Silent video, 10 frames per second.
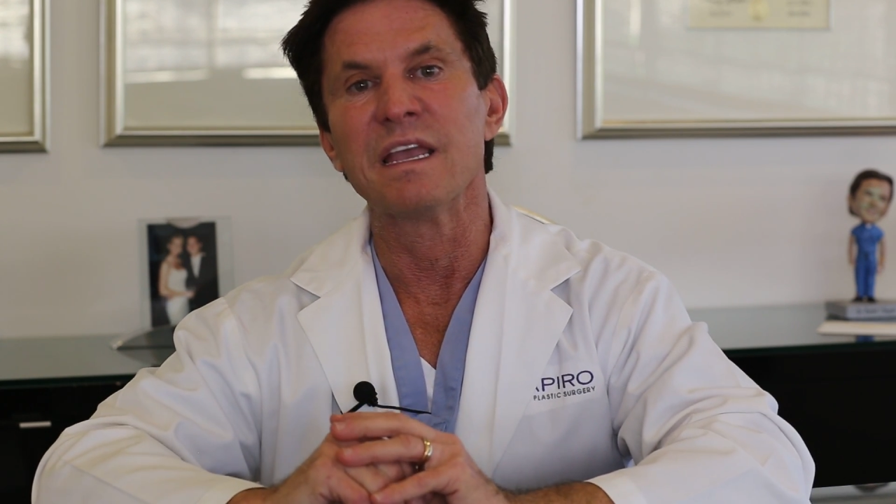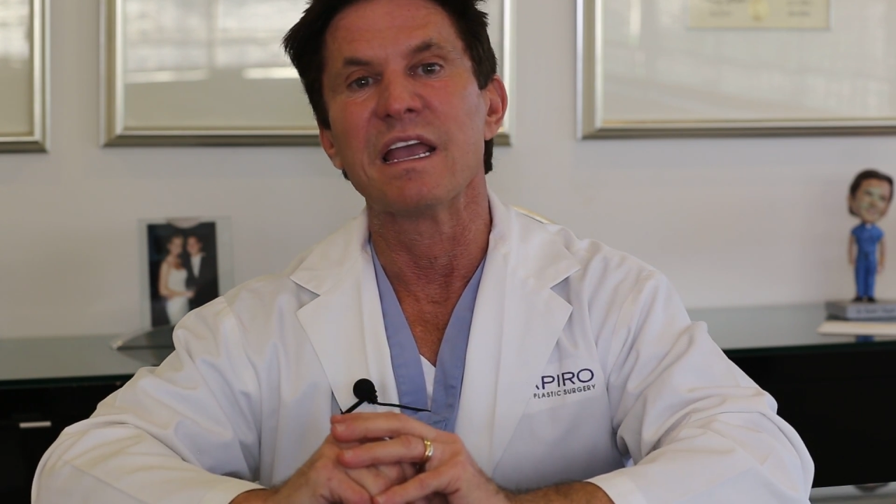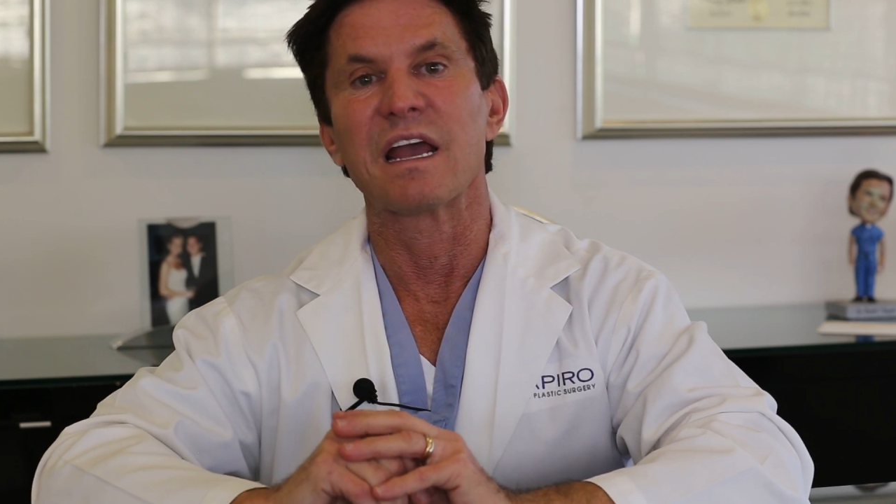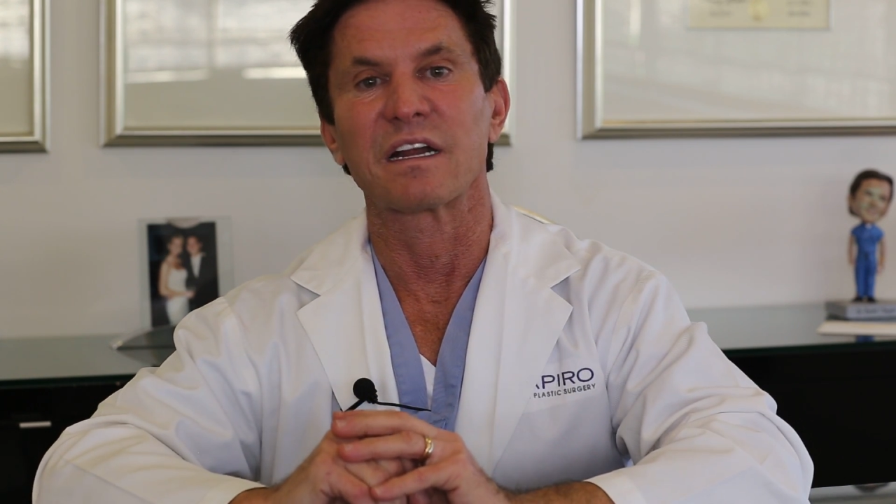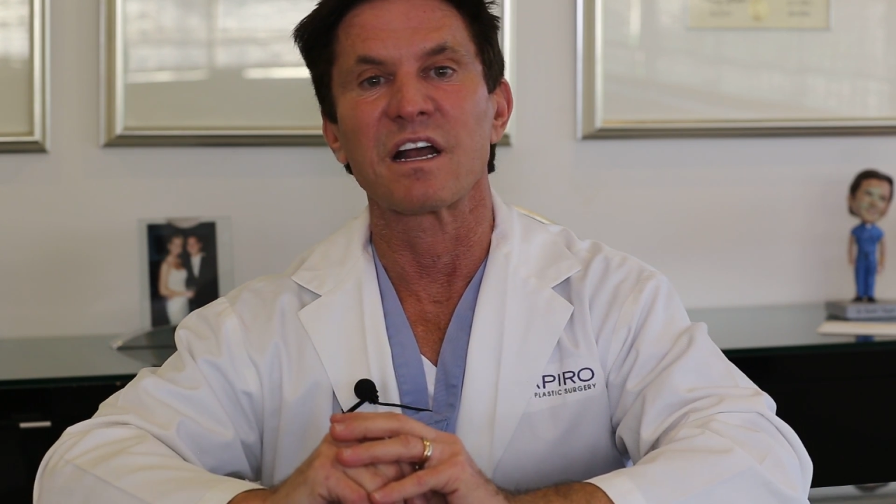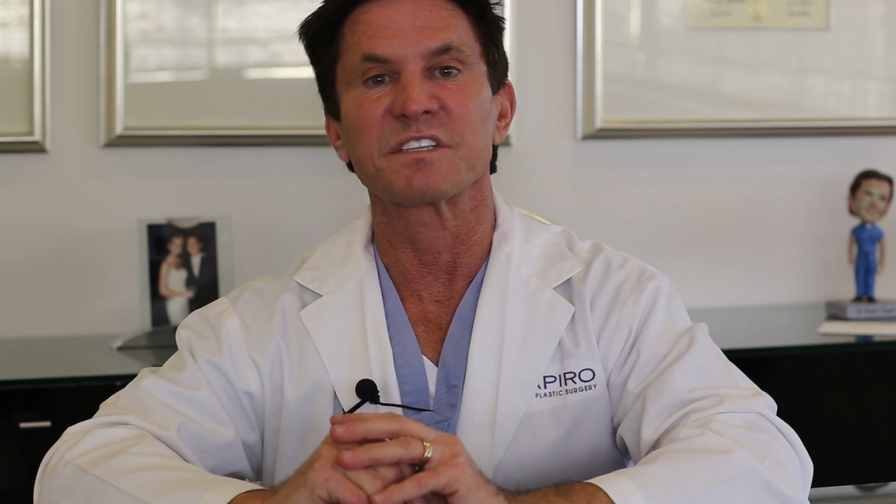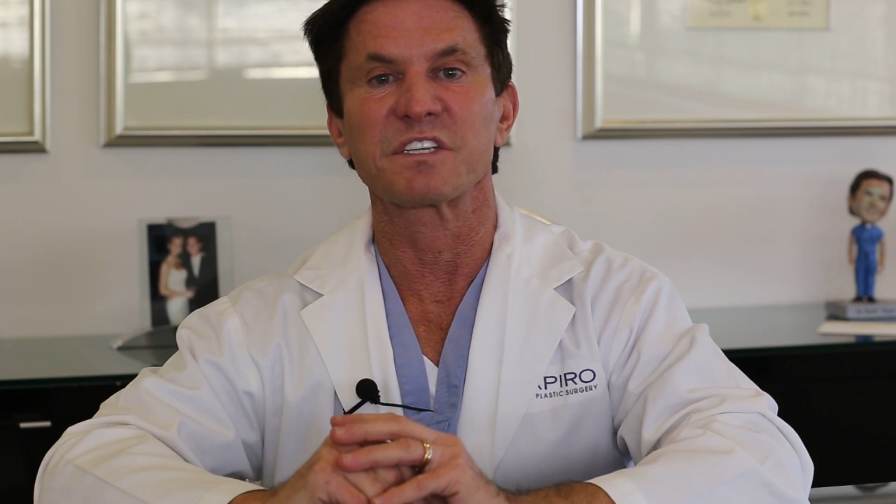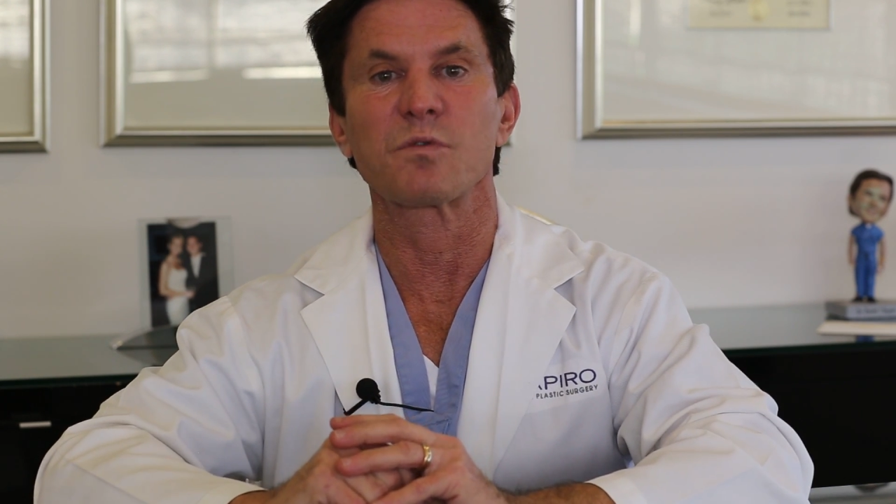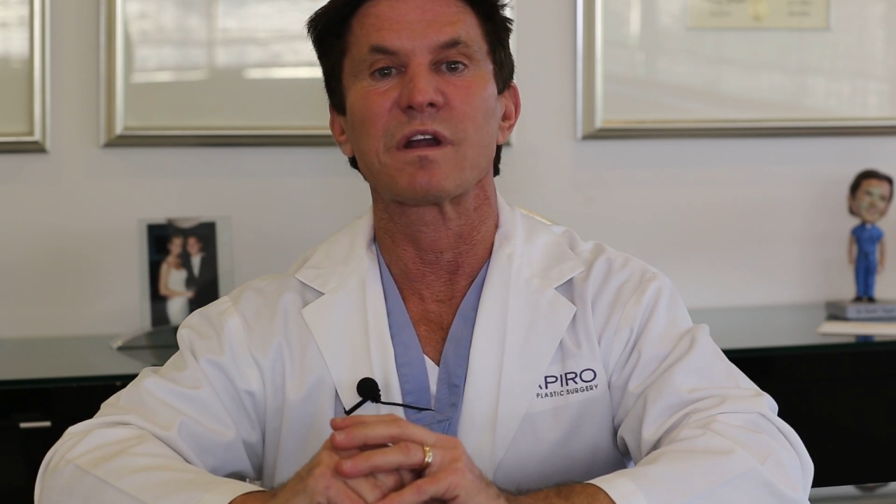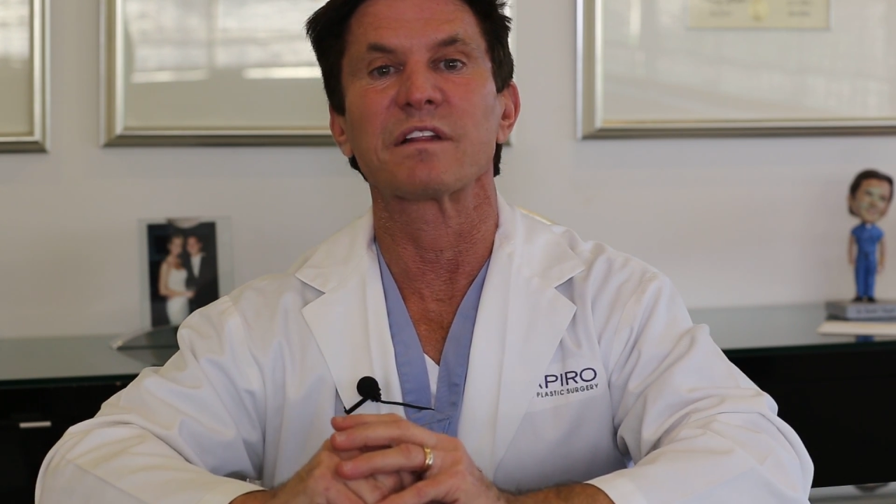and
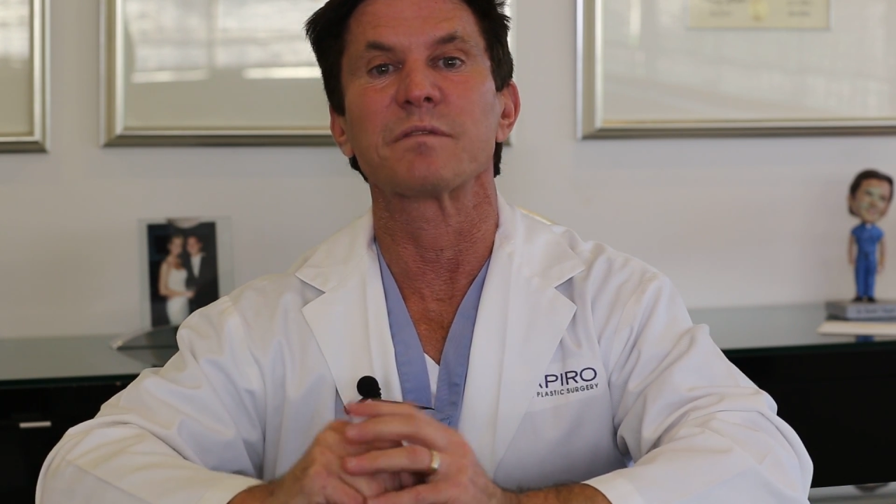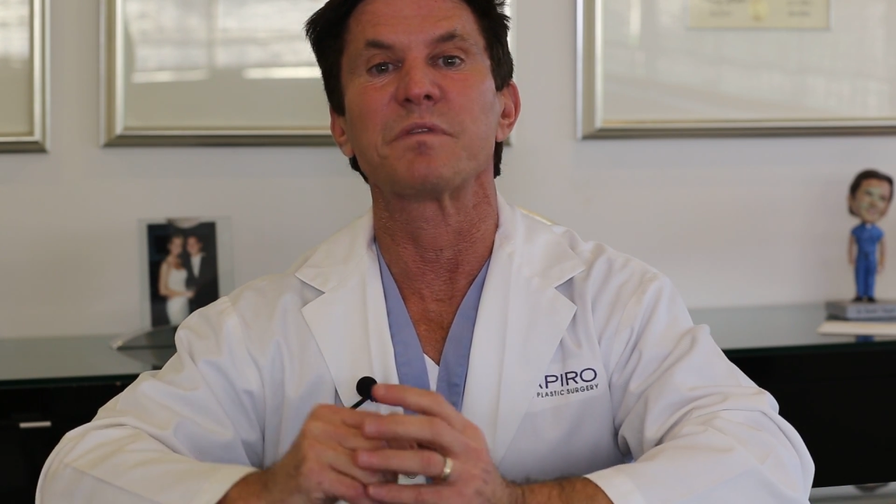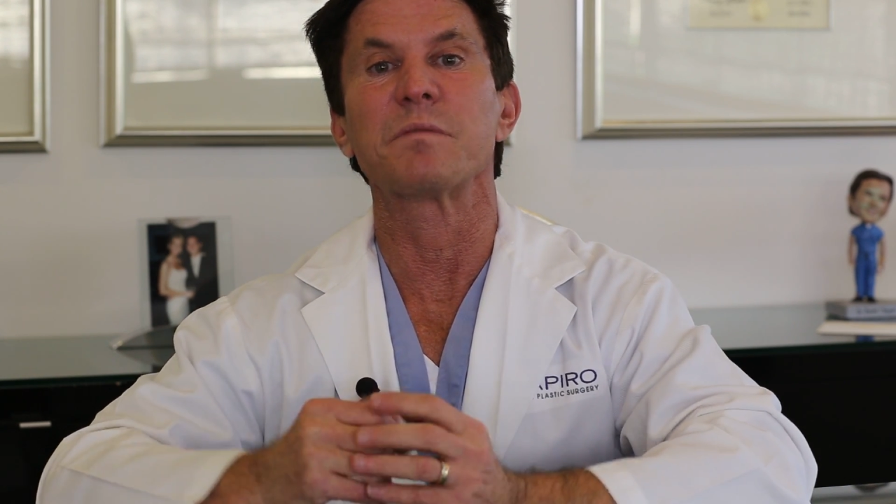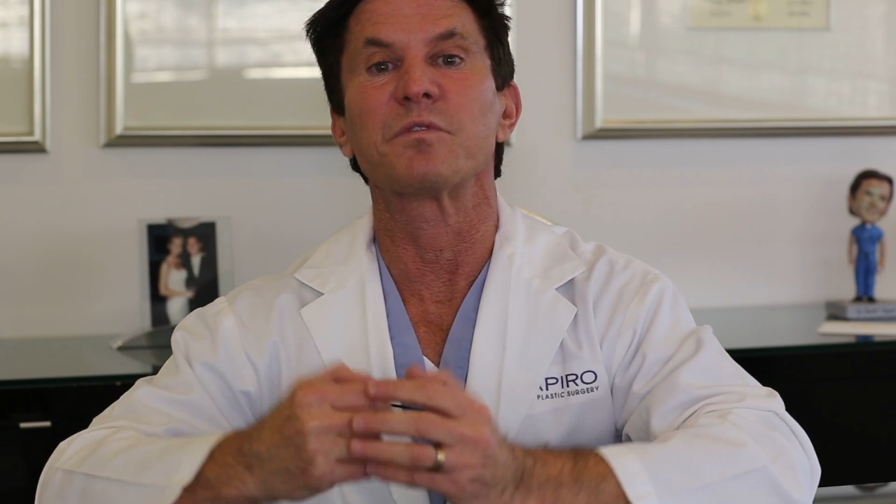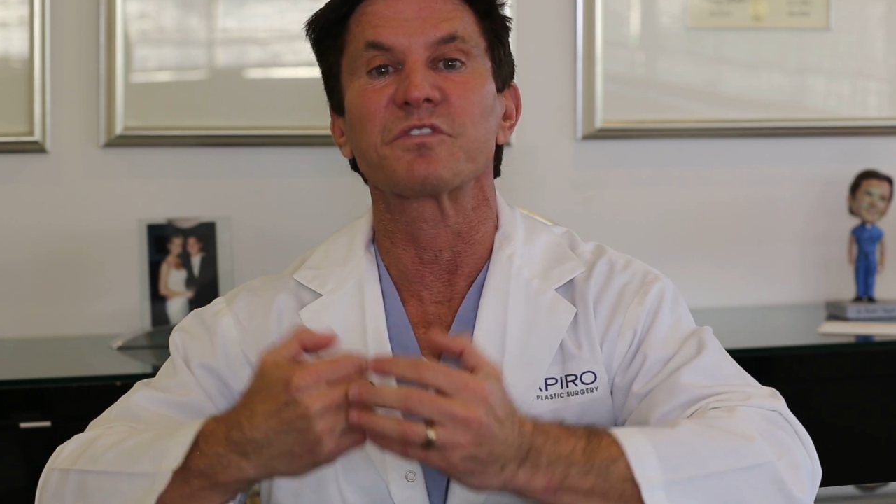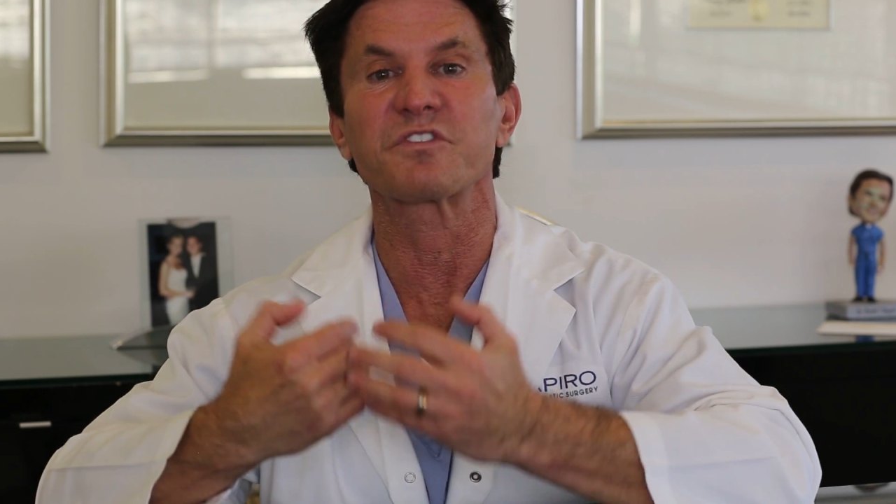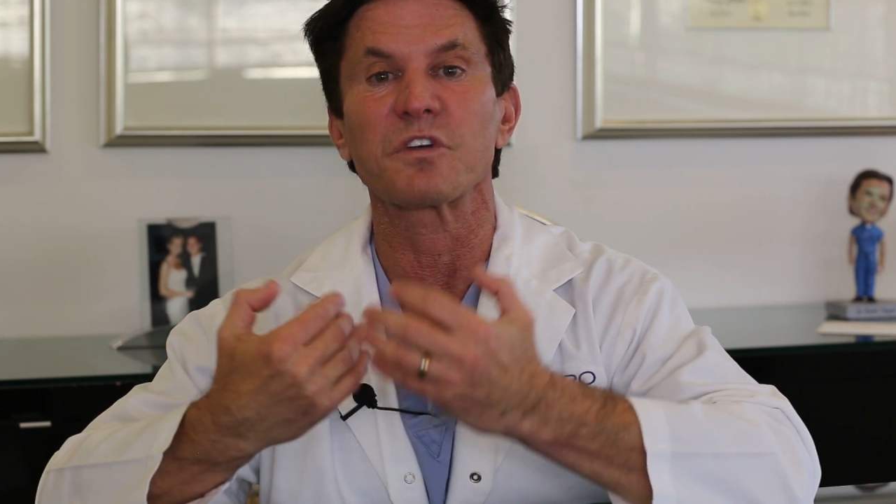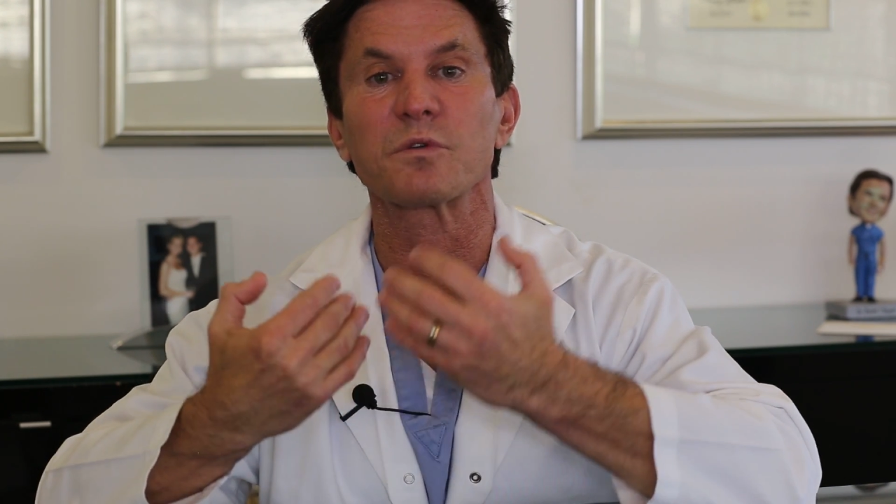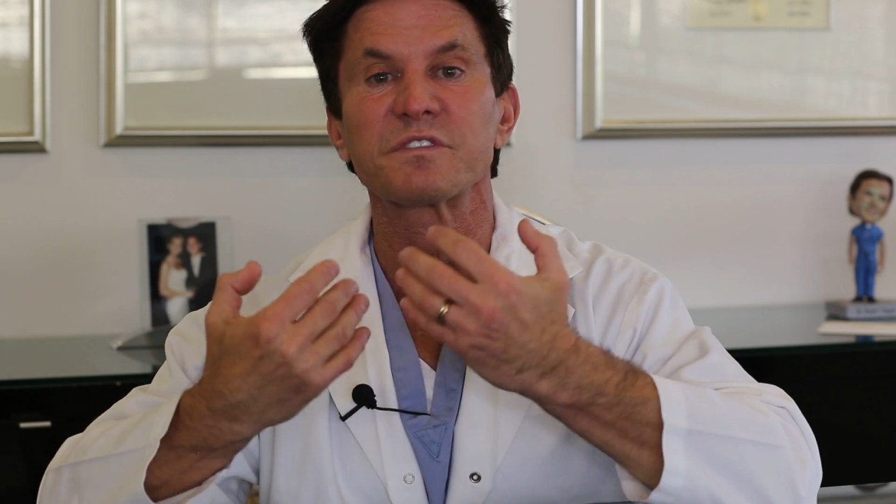consequently people show